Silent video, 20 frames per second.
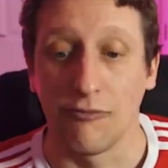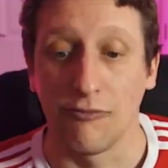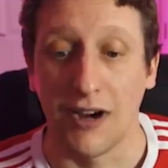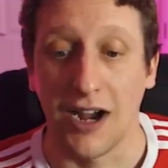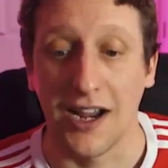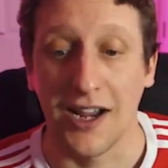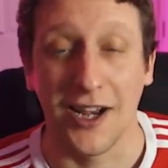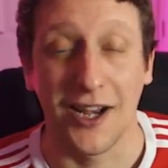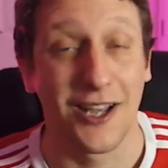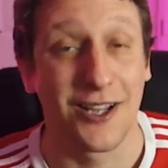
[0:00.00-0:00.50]

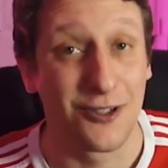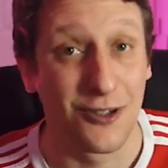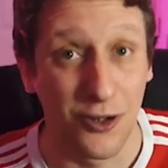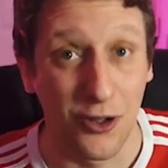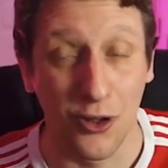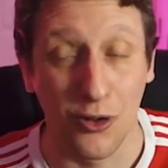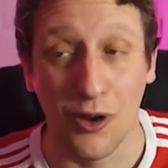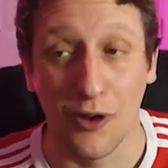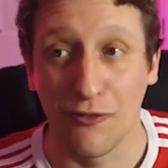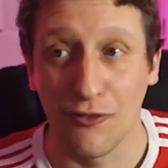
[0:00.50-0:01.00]
Right, and here's
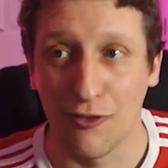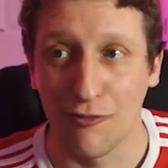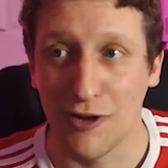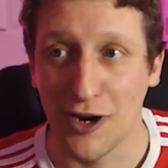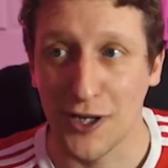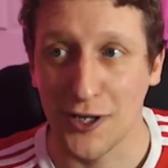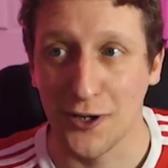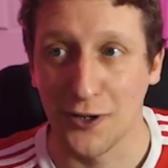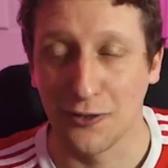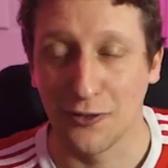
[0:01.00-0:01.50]
another one from
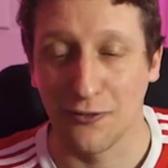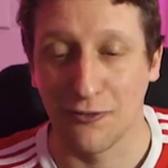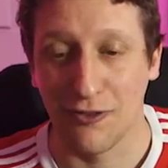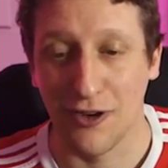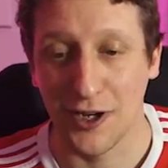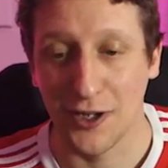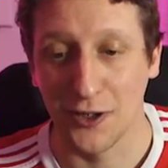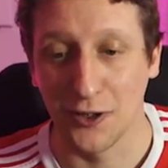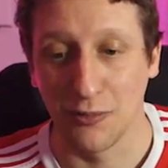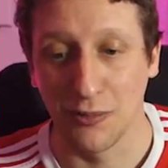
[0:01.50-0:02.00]
Freddie
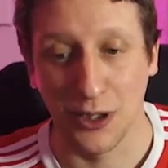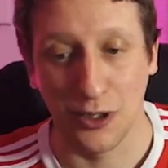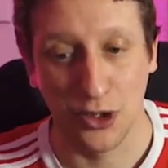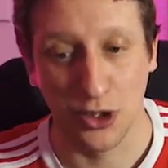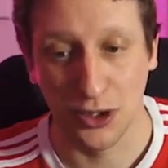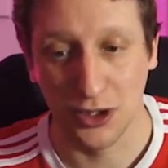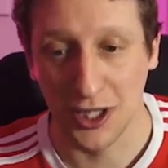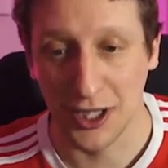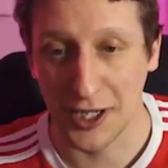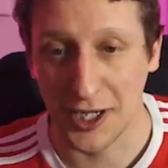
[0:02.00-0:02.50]
Ljungberg,
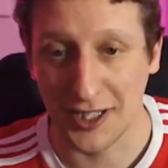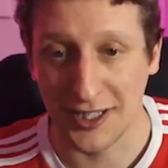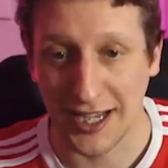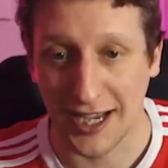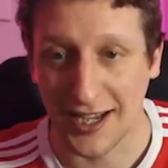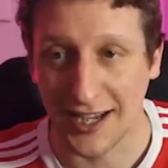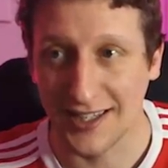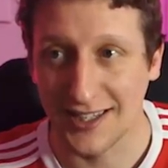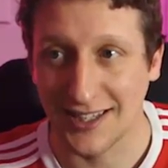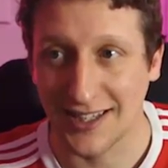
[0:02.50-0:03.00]
just the
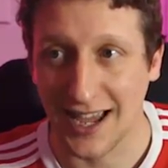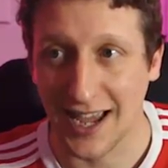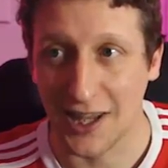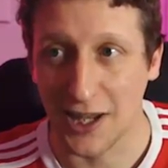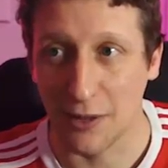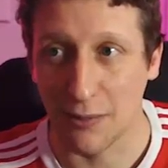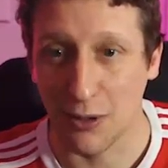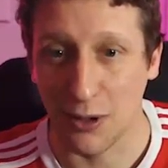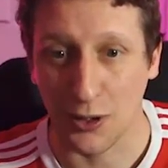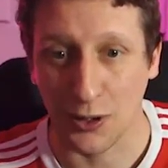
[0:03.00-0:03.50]
desire to get in
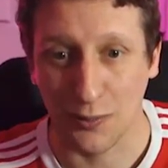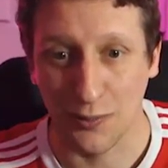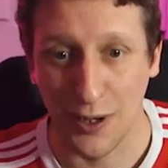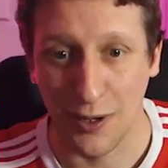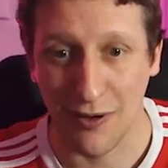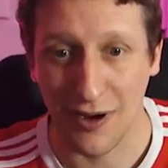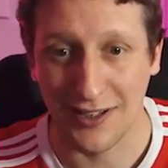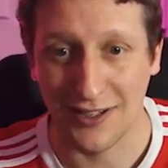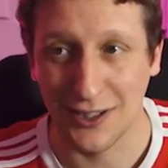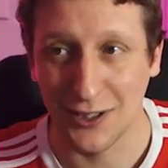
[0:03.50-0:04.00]
the box.
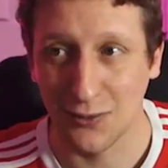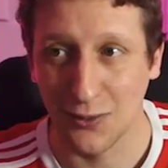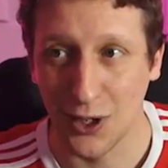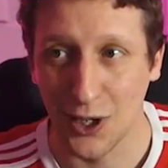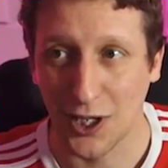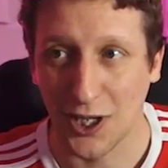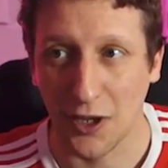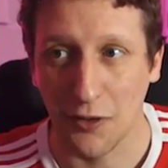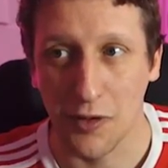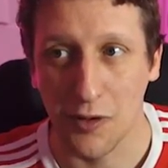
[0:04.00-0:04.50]
Pires is
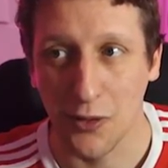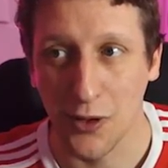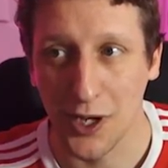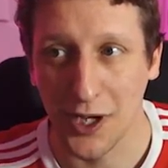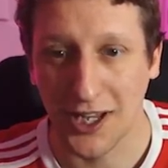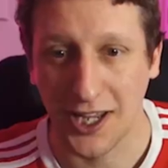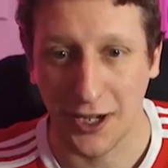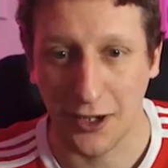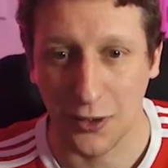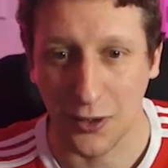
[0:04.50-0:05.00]
working, we
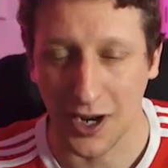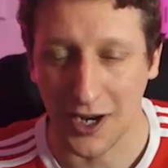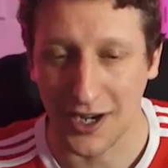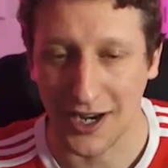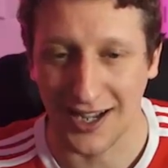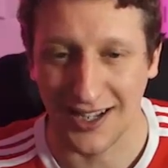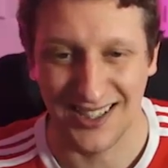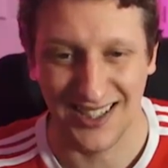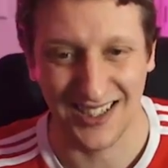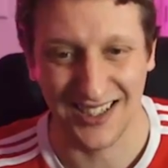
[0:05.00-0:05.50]
work it quite
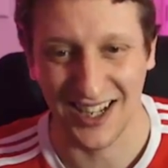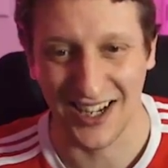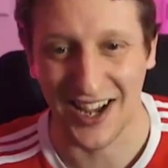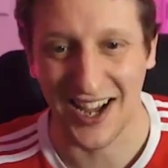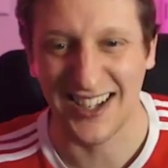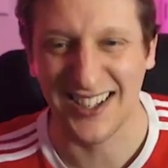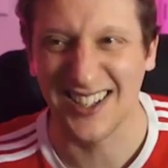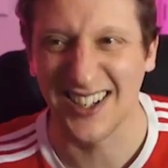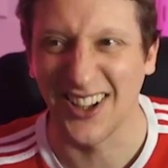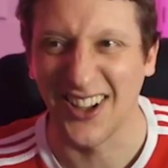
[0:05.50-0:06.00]
nice. It's a
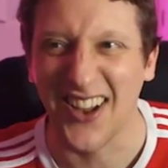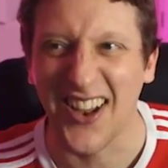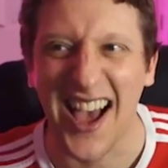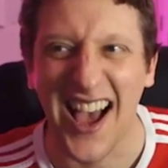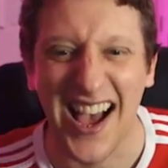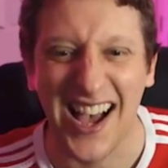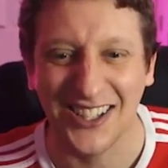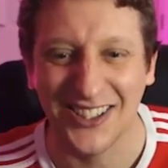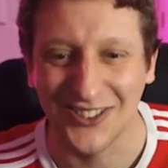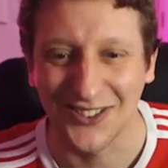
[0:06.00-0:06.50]
nice little
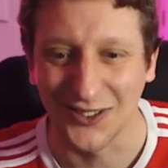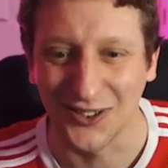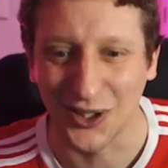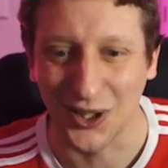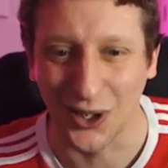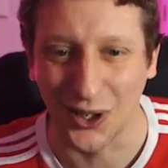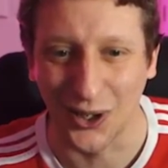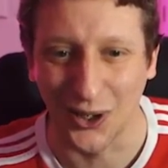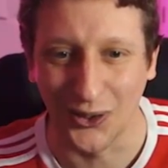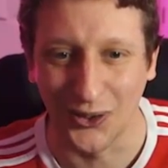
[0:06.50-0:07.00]
Arsenal
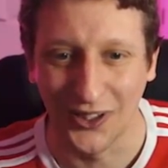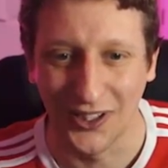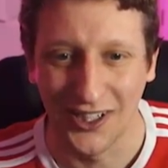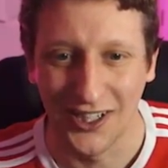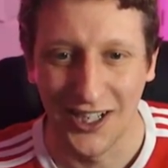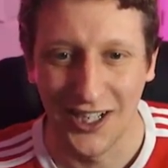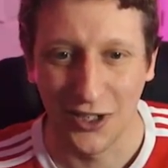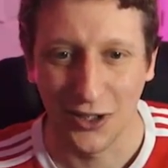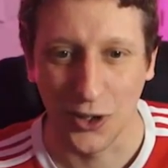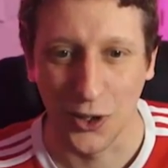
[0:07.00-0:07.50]
goal,
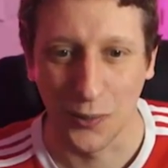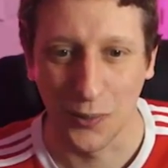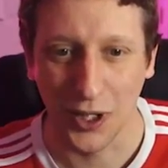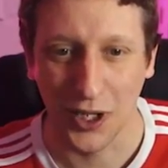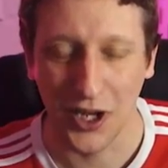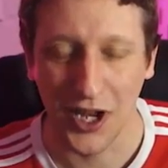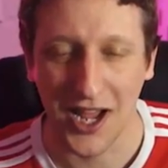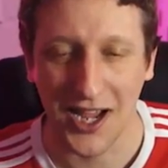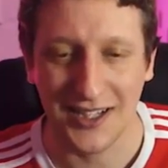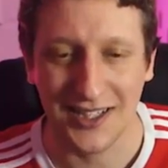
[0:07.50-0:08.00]
couple
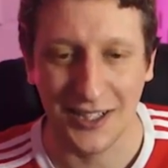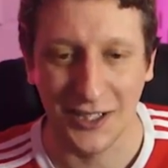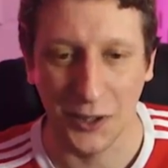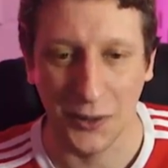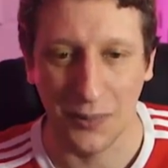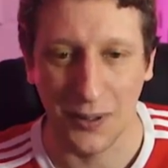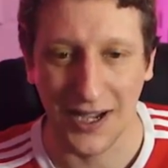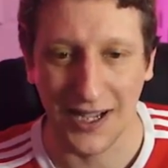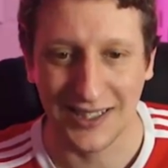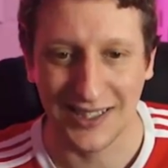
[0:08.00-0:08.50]
of nice little
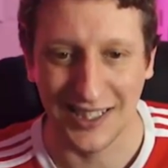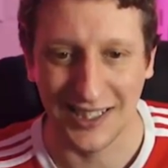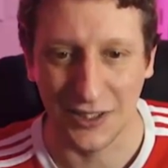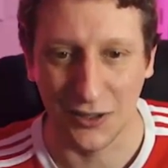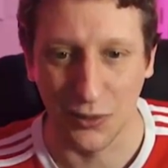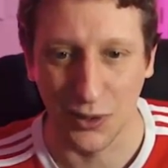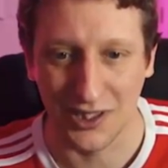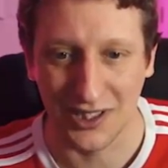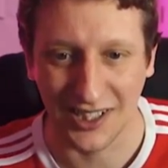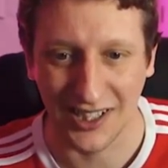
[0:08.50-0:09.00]
passes,
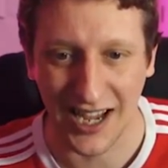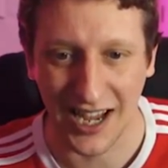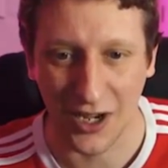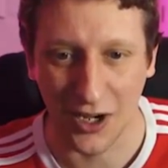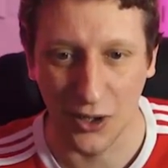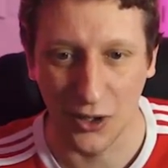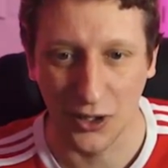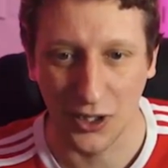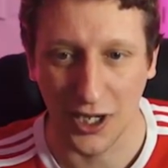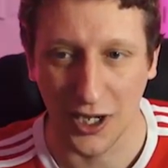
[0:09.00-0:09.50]
and once again,
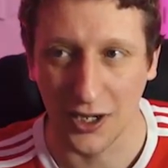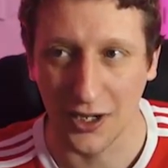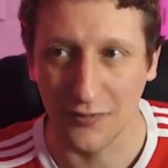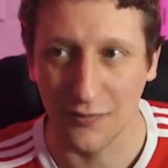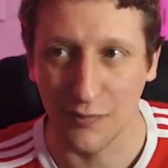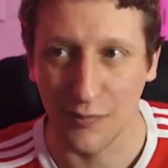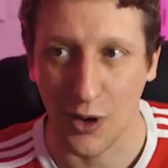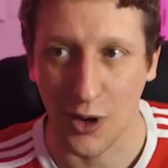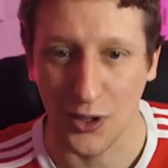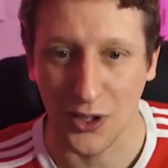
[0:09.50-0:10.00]
look at
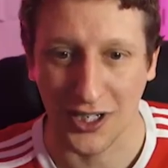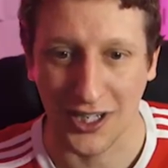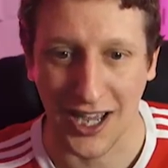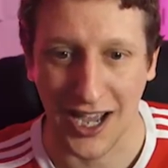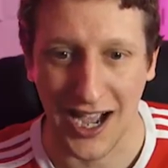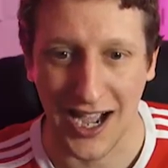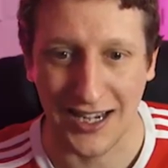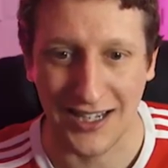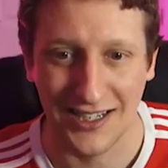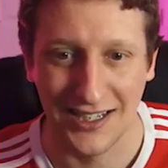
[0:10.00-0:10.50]

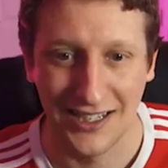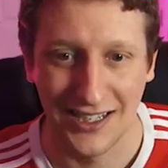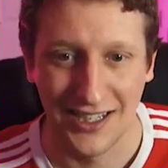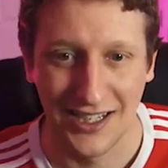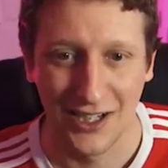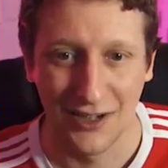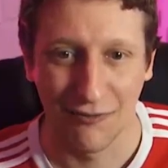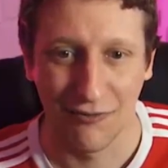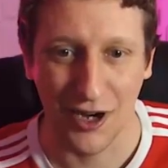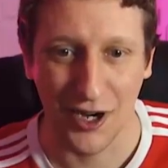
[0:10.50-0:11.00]
Odegaard,
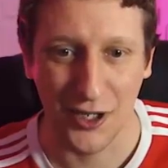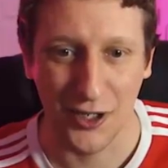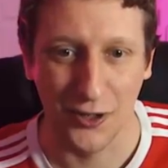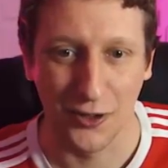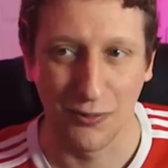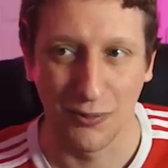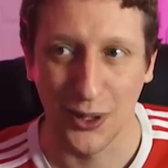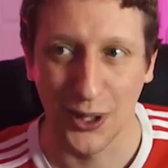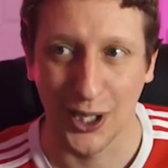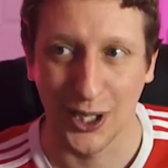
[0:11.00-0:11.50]
Freddie
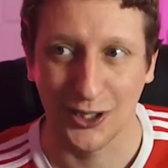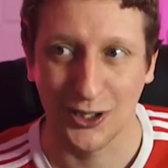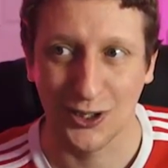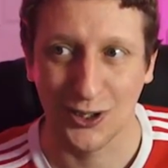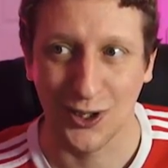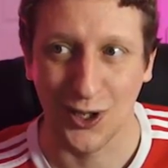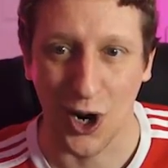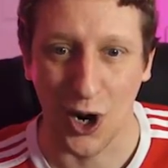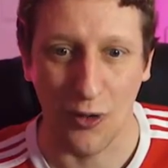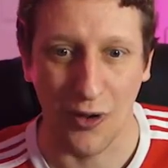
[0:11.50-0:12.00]
Ljungberg
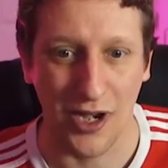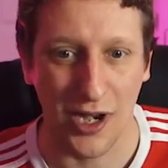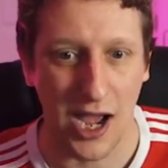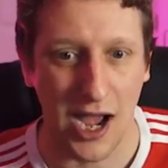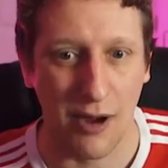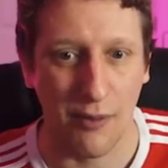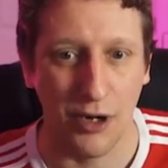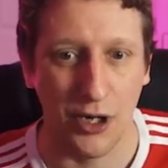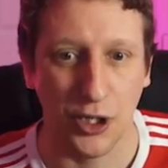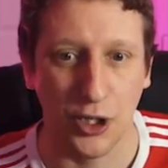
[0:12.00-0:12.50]
scoring.
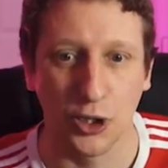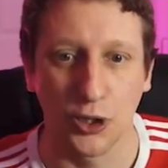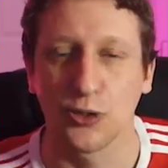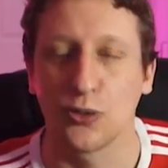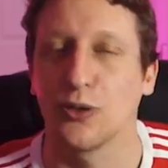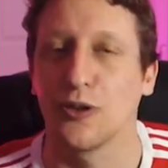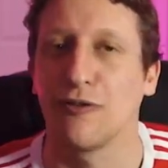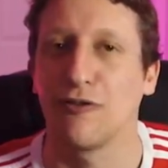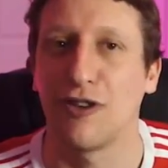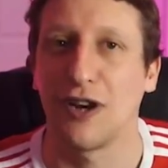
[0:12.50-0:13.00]
How many goals
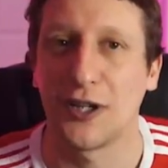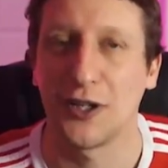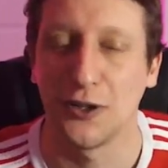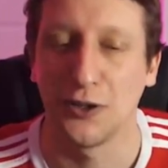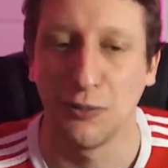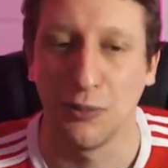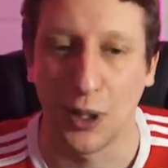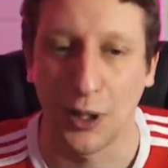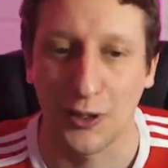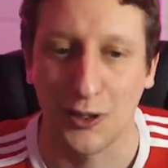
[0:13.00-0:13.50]
would have Freddie
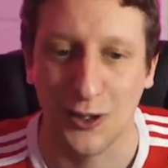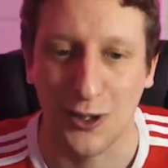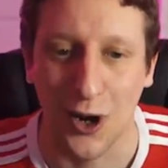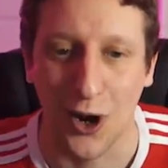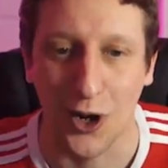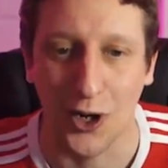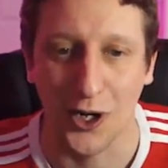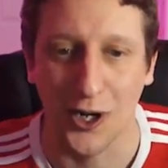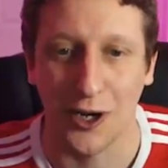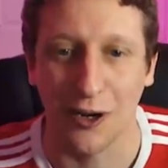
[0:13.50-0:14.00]
Ljungberg
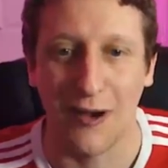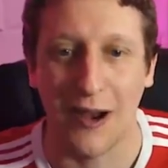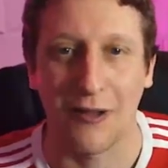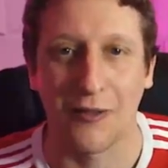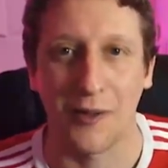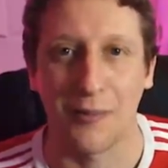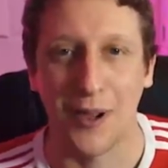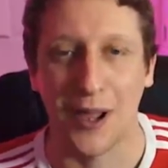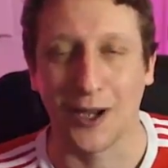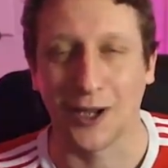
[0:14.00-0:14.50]
scored in around
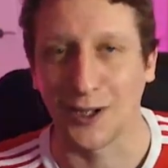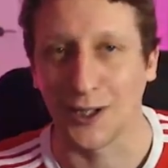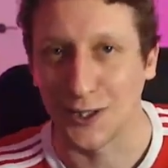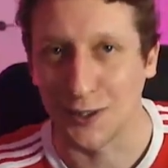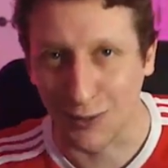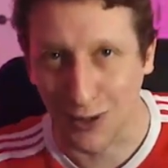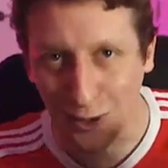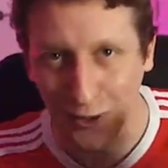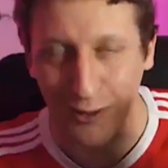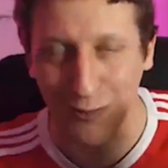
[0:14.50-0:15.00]
the penalty
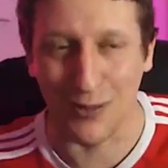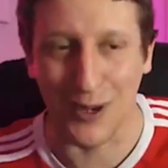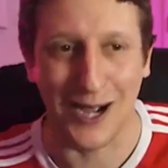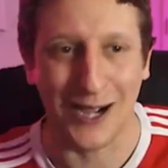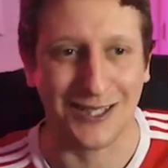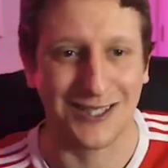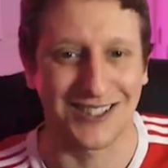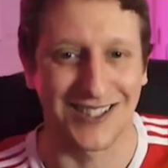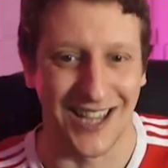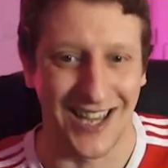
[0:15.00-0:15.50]
spot, the
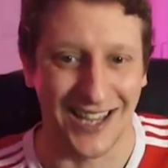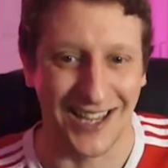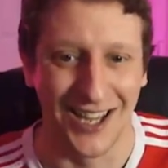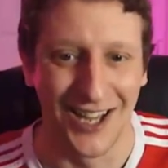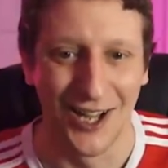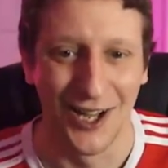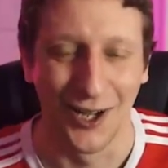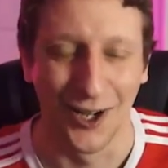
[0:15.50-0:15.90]
back stick?